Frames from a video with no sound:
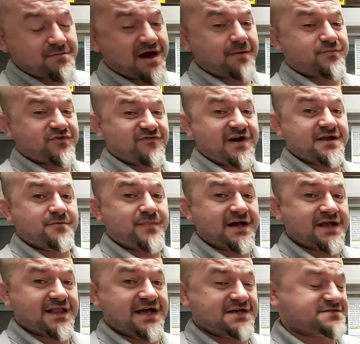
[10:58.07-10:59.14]
map provided
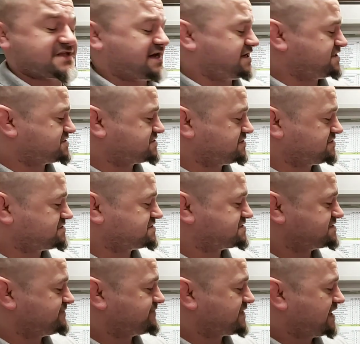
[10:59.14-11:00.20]
by Klaus Dieter
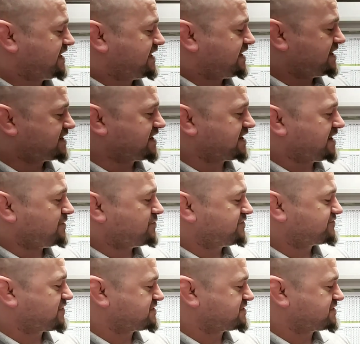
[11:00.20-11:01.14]
Schultz. And in it, we've